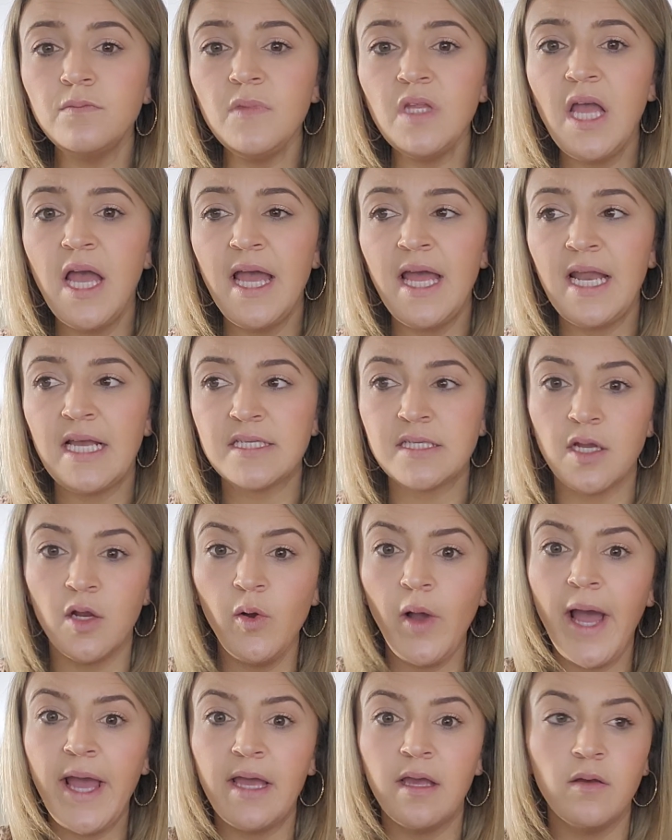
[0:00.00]
And I said,
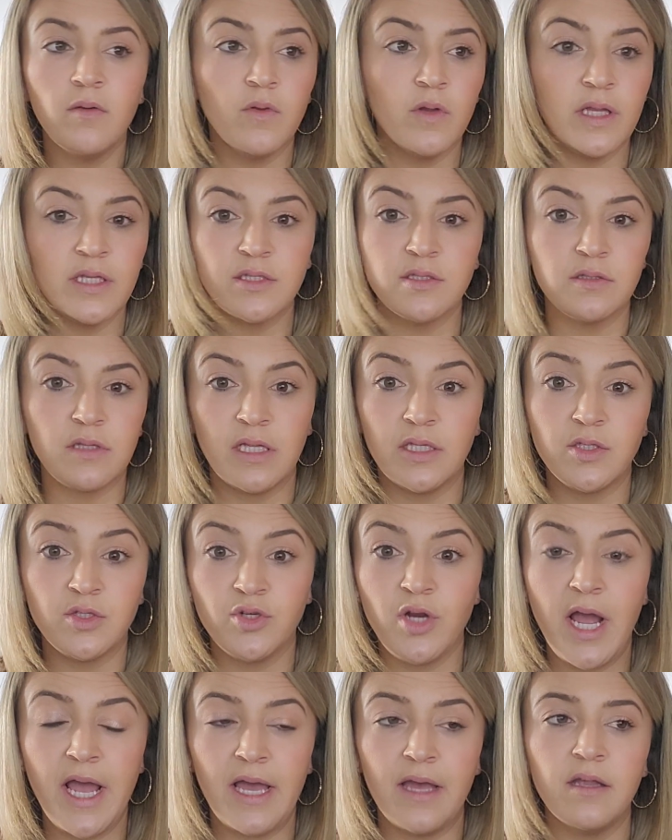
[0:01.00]
okay, well, let's
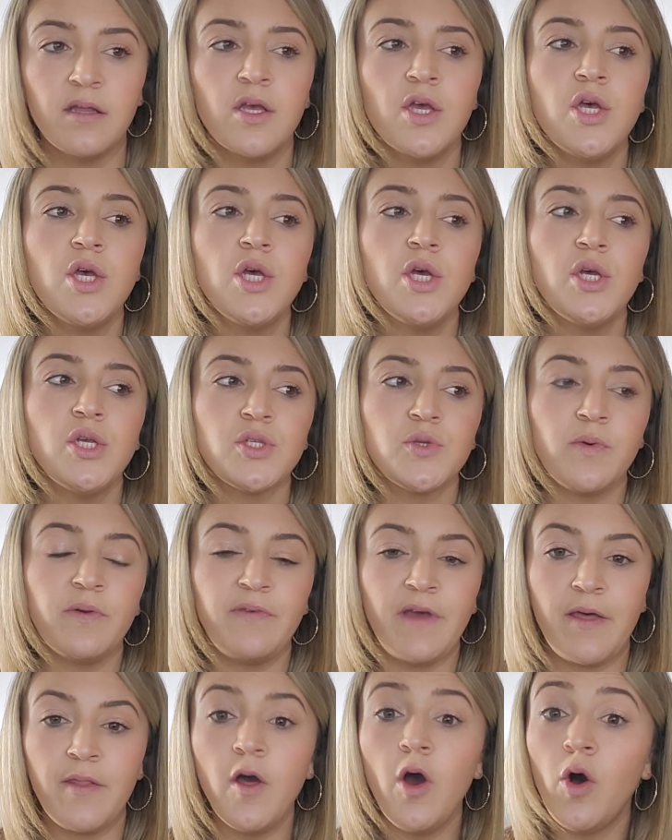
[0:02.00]
try it. So we
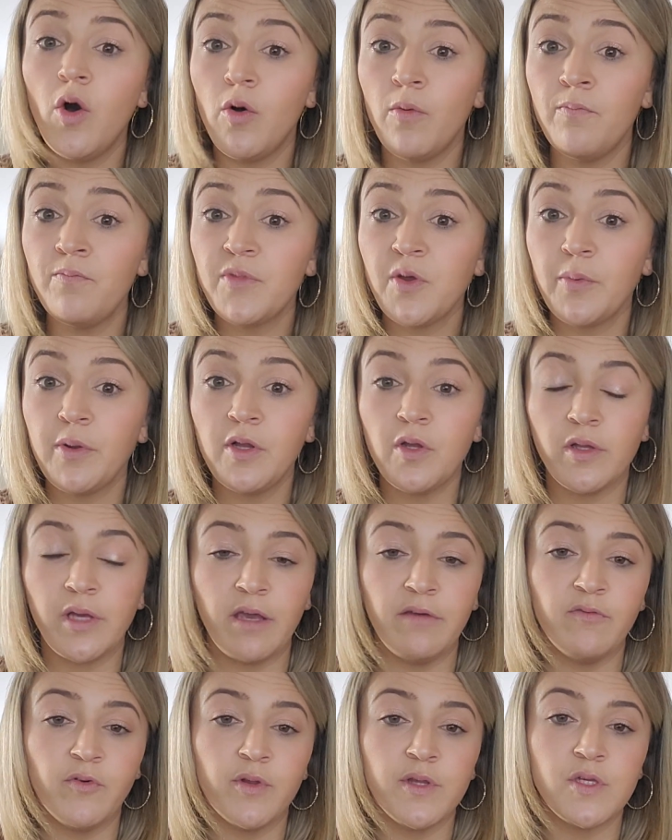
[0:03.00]
found the home that we were
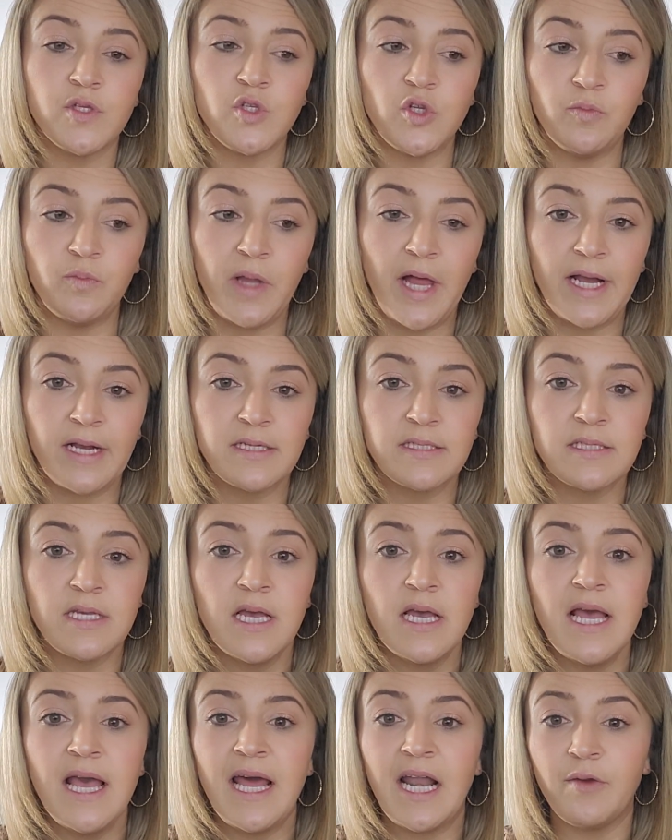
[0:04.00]
looking for, this duplex,
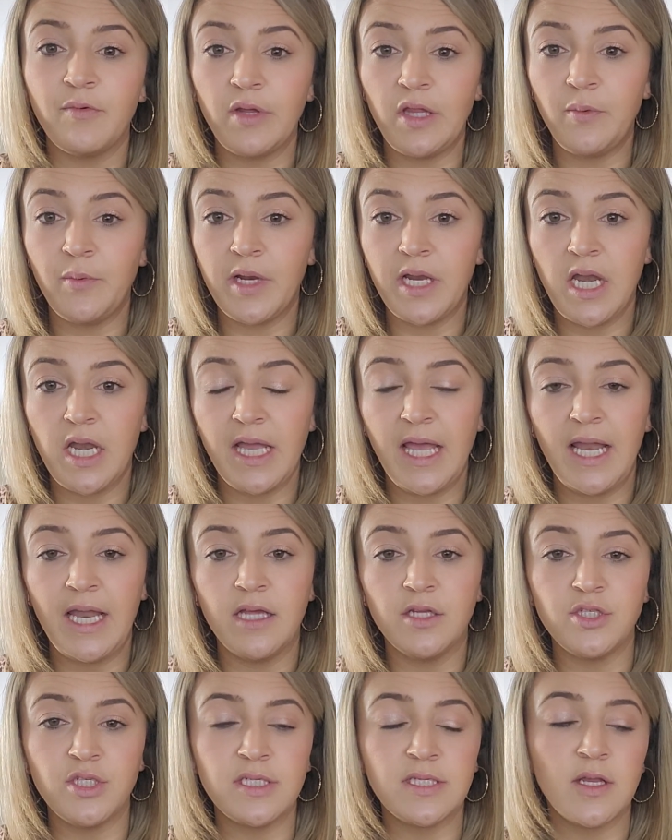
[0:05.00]
and I really wanted to get
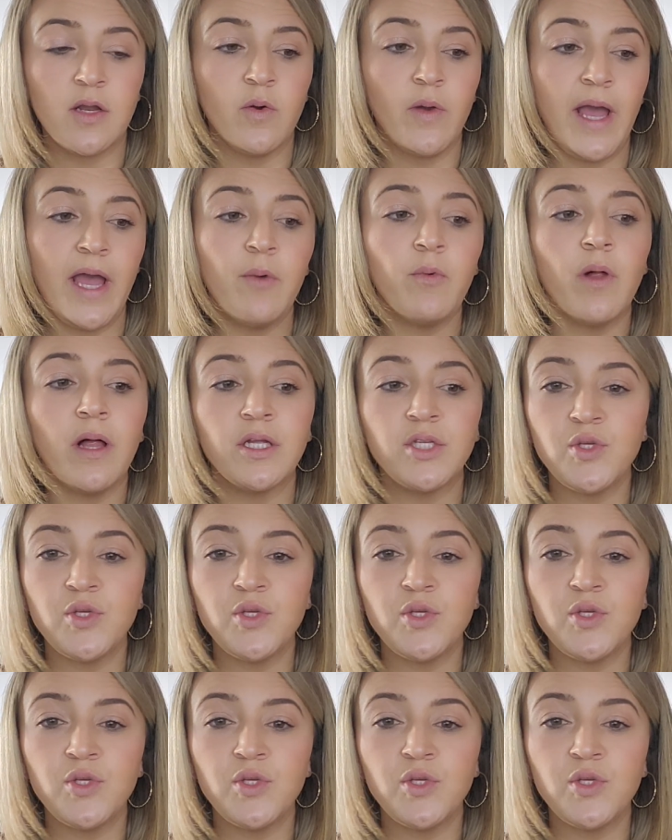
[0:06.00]
it. And she said, okay, well, at